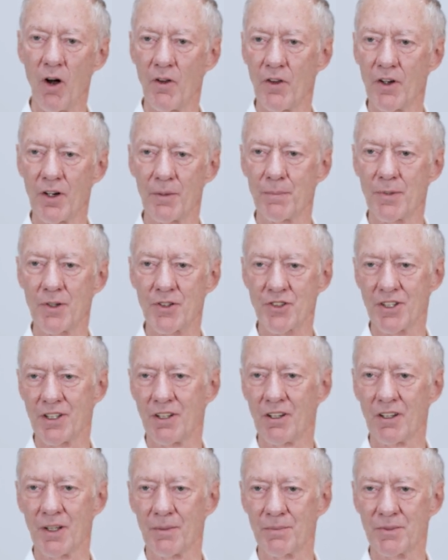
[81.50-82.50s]
all their
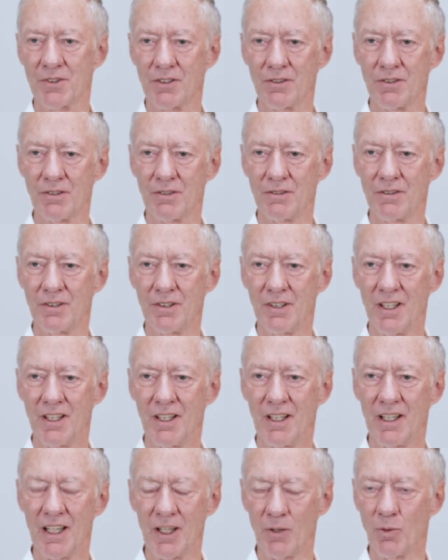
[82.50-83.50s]
personnel up to
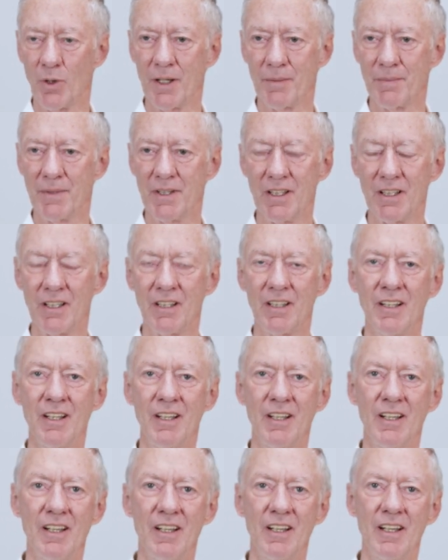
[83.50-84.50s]
NYP.
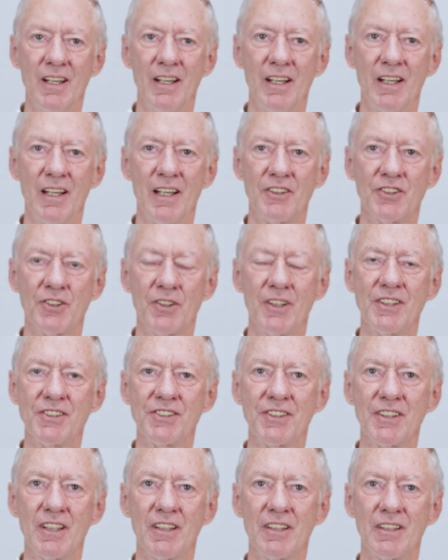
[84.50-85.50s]
And so he
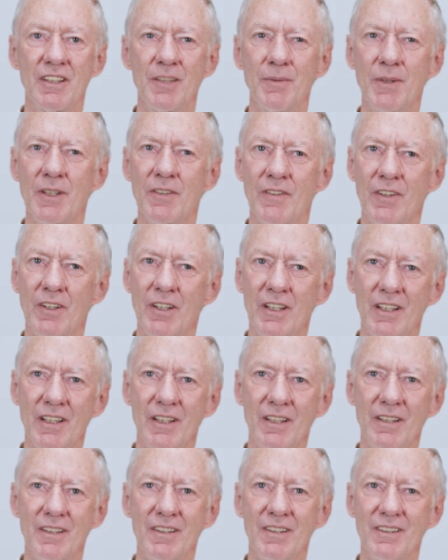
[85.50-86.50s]
said, he made a
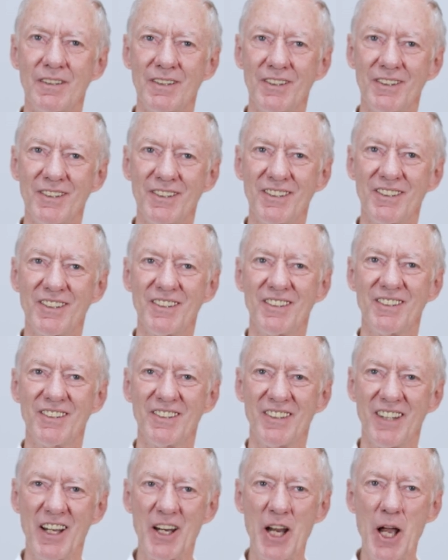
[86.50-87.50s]
very
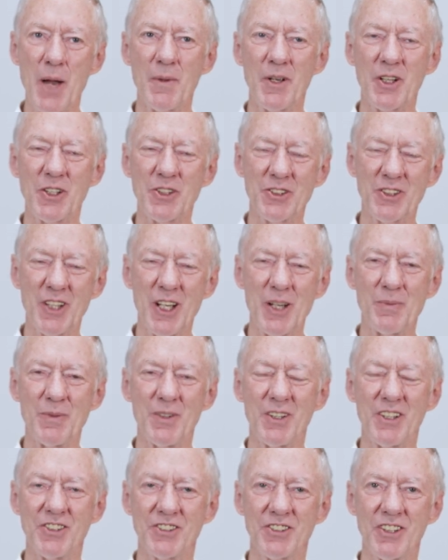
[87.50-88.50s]
dynamic
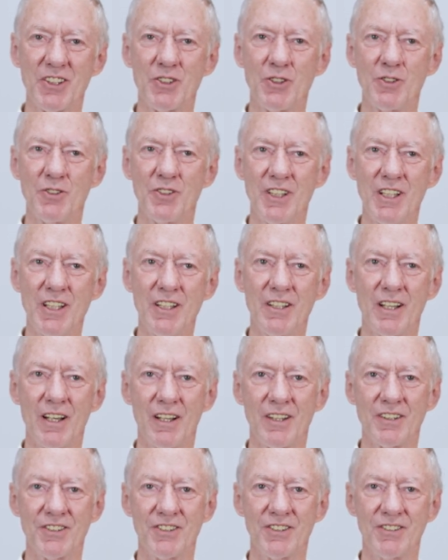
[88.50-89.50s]
statement. He said, you need
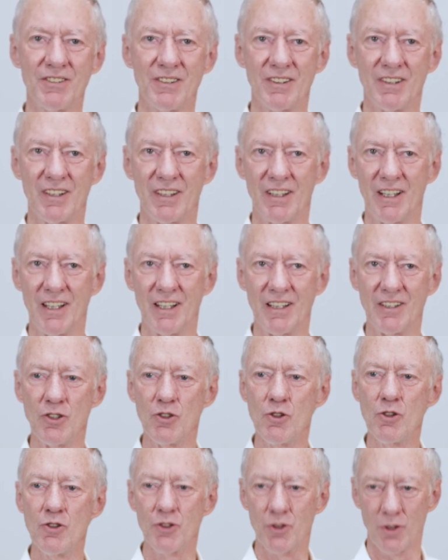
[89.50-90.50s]
a
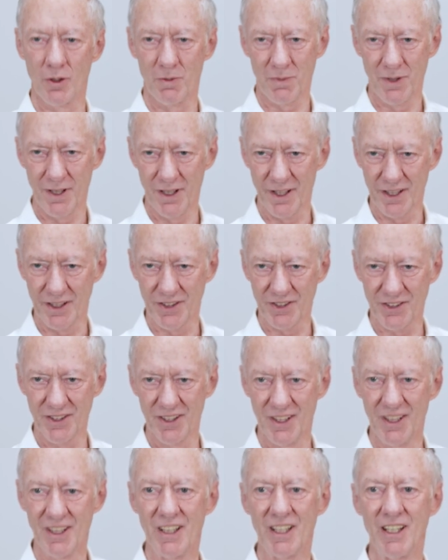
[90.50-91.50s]
neutral place
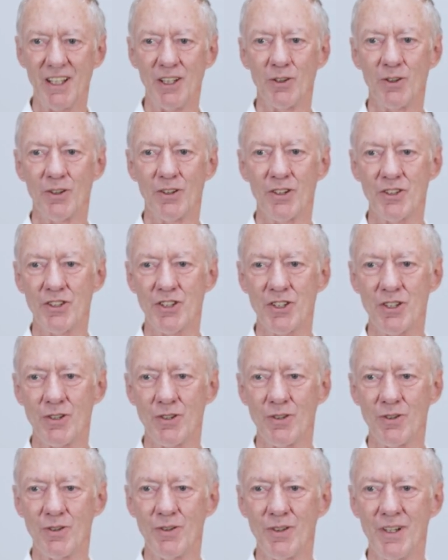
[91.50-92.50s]
in order
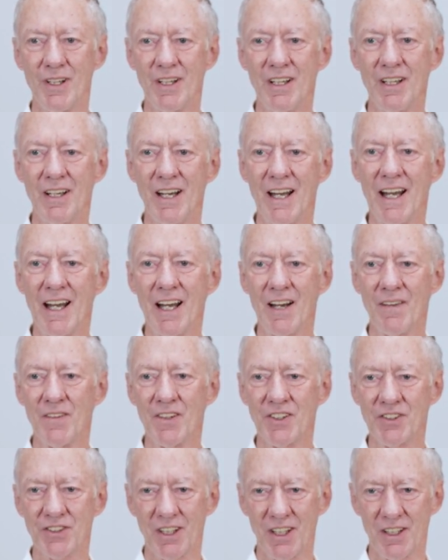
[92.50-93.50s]
to have
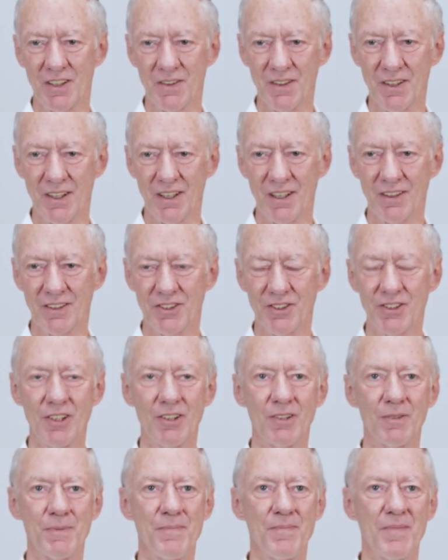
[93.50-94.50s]
this kind of thing.
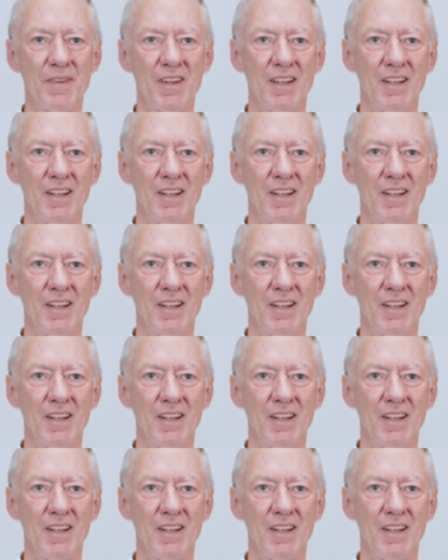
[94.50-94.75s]
So